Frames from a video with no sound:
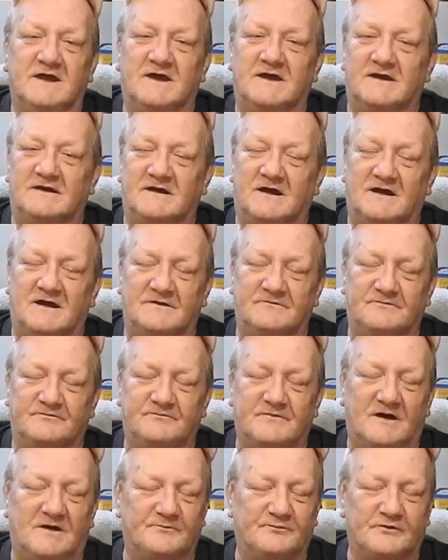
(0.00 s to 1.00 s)
And I
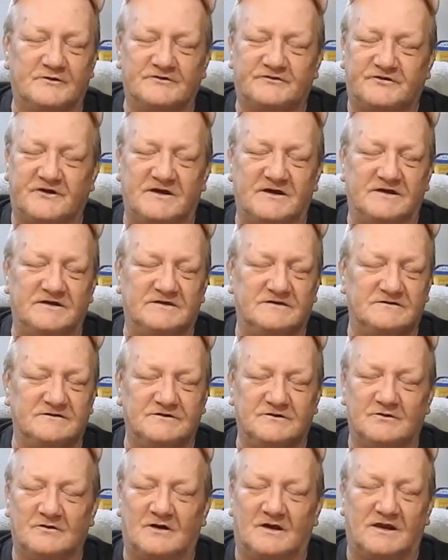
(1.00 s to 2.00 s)
appreciate
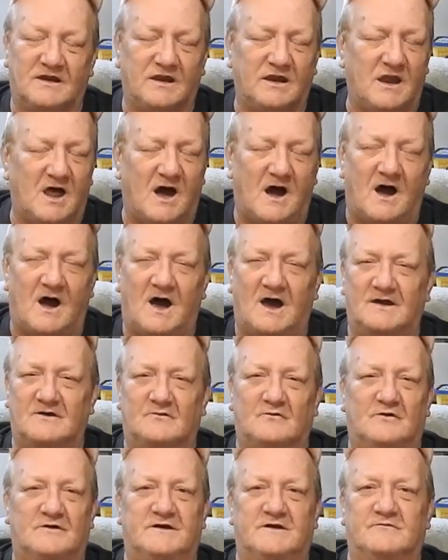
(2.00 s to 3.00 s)
you a
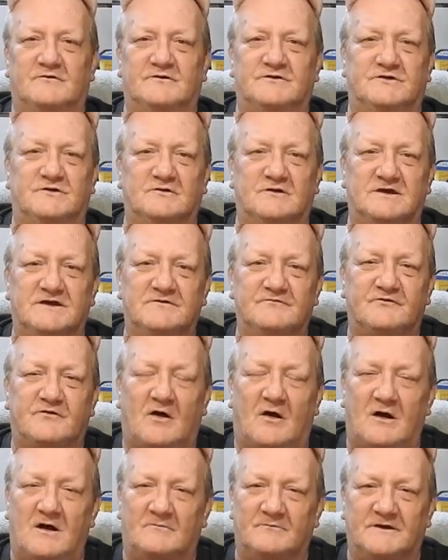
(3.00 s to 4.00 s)
lot whenever you leave
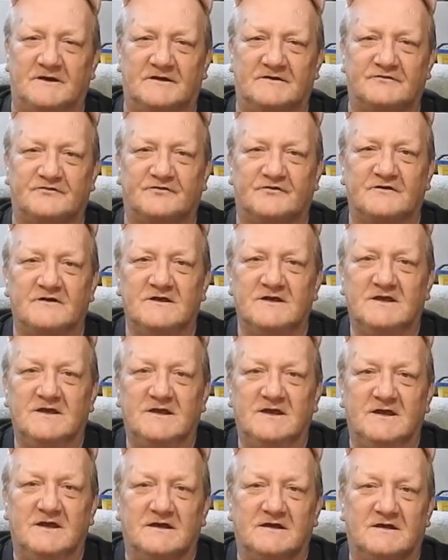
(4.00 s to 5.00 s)
comments
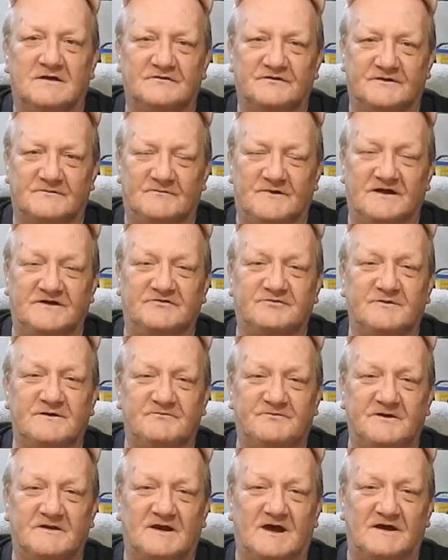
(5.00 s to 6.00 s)
because it makes
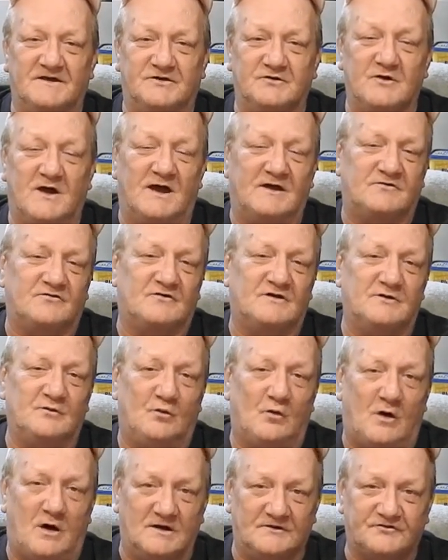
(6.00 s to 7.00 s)
me feel like you actually
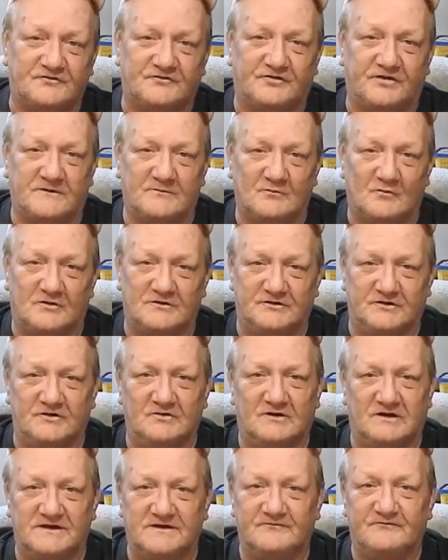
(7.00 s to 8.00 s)
watch them when
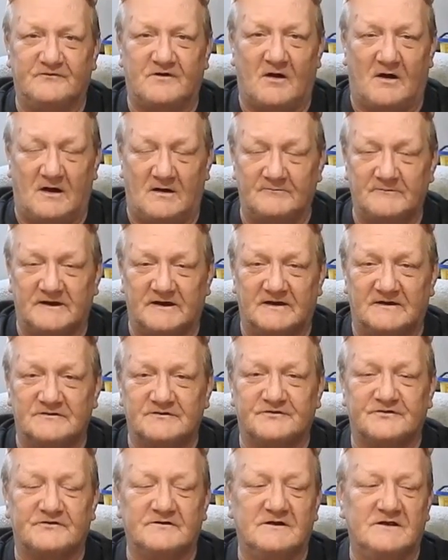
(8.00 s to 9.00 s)
you leave
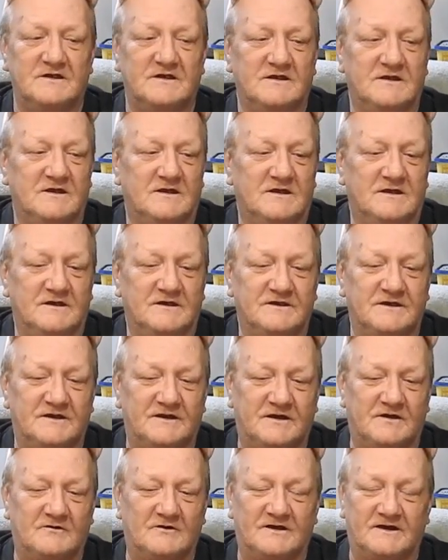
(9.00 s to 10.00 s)
comments,
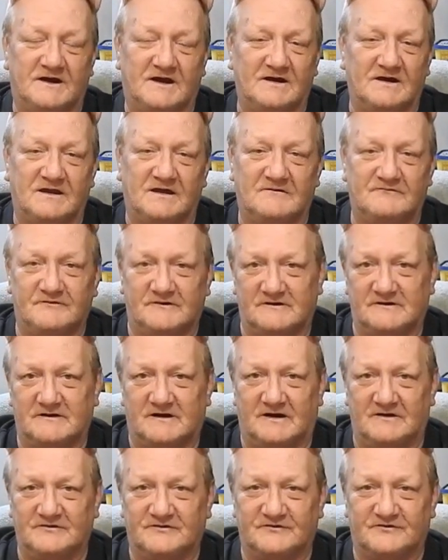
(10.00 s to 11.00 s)
you know, and I love it.
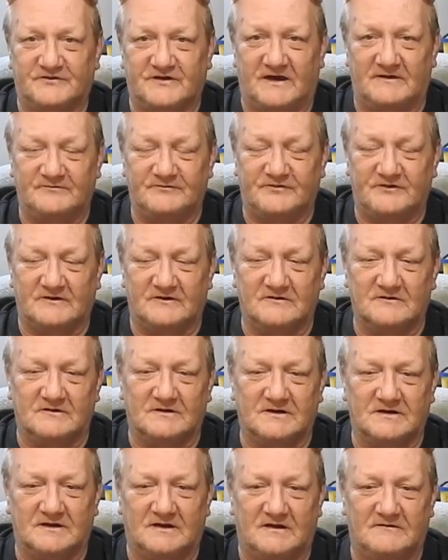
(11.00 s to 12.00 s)
I just
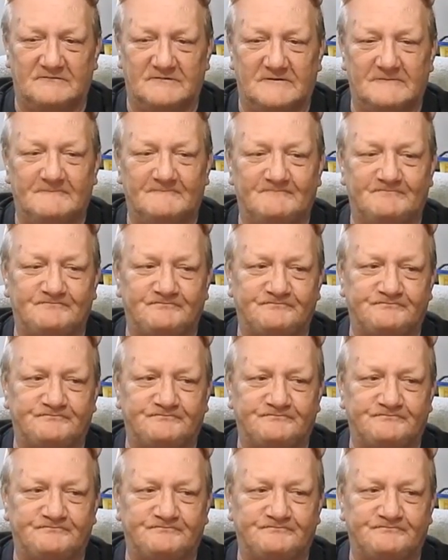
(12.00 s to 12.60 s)
absolutely love it.